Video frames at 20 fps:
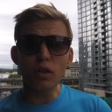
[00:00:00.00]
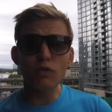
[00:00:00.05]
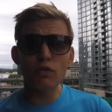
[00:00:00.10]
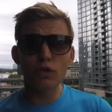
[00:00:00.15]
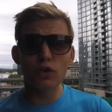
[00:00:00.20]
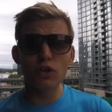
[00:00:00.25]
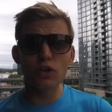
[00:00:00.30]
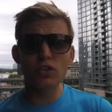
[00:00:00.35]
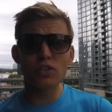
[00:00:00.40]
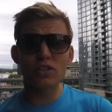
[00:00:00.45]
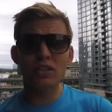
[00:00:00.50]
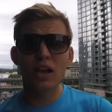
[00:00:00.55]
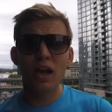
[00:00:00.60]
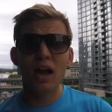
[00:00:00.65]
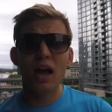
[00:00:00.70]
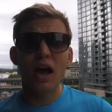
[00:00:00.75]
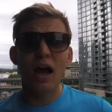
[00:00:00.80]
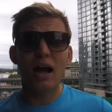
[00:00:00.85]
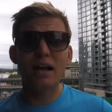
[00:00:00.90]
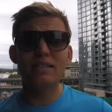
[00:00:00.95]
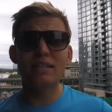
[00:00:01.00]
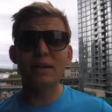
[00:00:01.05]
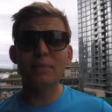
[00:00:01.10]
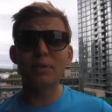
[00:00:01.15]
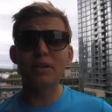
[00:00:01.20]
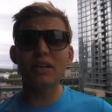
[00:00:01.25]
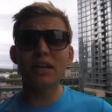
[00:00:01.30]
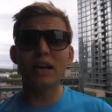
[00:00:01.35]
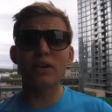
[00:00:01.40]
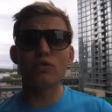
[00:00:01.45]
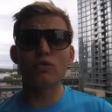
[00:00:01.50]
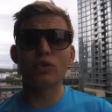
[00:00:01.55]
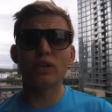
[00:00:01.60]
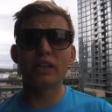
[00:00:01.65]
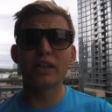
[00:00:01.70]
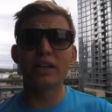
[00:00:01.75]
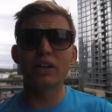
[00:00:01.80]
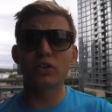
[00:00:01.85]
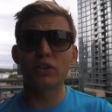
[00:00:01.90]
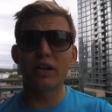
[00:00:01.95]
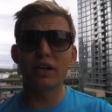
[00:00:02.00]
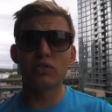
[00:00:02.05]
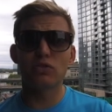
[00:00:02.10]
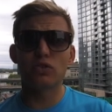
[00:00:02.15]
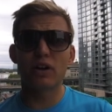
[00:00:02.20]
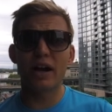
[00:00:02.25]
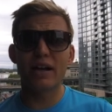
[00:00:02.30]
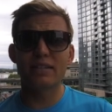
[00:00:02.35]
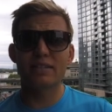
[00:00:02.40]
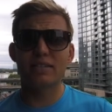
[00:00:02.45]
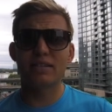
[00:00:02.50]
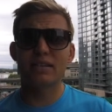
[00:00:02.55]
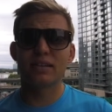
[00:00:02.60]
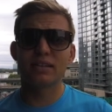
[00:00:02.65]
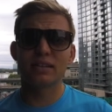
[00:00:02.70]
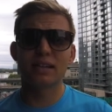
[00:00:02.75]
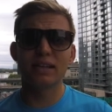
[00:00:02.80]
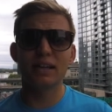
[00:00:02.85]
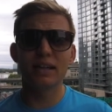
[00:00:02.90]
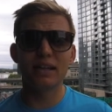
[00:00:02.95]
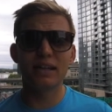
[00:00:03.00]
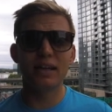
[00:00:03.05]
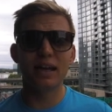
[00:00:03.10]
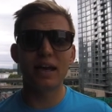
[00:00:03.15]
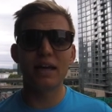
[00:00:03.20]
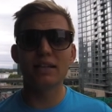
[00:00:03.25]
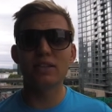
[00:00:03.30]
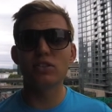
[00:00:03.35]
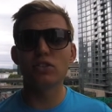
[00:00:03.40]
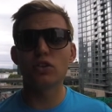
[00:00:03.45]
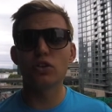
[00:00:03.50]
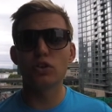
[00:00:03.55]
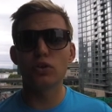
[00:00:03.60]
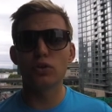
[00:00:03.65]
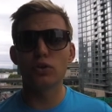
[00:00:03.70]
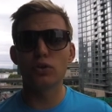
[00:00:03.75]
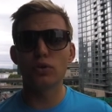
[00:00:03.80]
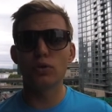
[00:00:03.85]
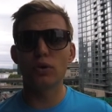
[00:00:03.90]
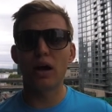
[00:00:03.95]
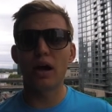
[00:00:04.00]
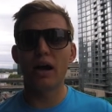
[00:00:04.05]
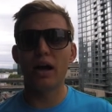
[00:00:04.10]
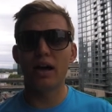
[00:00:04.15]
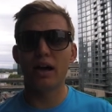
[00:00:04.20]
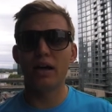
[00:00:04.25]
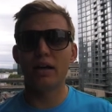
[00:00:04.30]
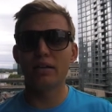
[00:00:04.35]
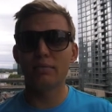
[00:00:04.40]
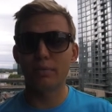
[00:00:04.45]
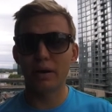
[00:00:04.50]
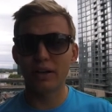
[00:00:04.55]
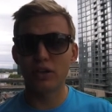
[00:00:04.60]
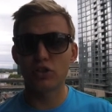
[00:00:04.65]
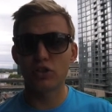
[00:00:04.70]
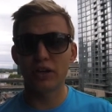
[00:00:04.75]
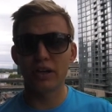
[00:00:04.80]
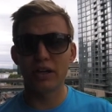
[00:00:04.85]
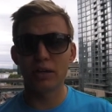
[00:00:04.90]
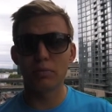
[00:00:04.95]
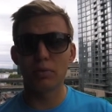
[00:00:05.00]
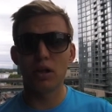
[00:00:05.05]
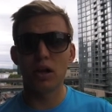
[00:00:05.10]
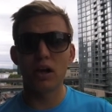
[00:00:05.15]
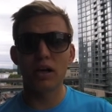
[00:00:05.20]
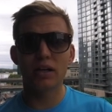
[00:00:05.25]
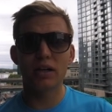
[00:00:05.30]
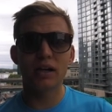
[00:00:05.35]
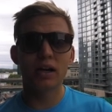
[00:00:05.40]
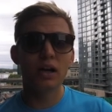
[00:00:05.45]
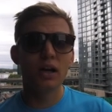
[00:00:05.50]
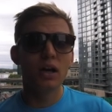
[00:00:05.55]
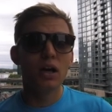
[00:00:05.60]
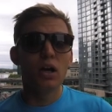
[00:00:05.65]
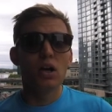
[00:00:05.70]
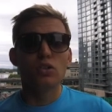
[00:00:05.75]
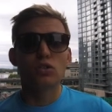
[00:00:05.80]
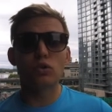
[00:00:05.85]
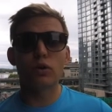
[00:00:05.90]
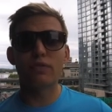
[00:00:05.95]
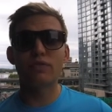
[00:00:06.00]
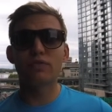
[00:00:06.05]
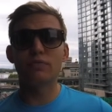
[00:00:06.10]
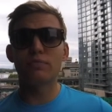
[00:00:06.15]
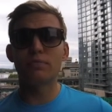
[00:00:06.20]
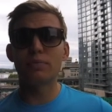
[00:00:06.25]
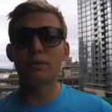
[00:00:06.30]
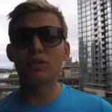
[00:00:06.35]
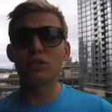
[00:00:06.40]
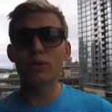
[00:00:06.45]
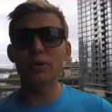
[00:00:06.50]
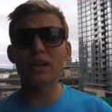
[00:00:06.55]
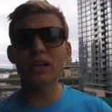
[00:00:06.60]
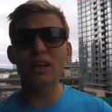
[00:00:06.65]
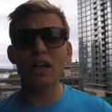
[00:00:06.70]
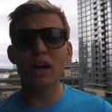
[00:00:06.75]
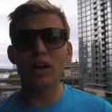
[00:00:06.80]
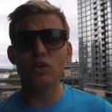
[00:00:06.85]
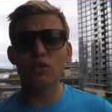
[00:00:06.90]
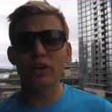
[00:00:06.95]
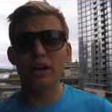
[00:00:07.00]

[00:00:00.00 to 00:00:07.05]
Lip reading: First, I was able to get really great rest leading into my training block. So I've been doing a lot of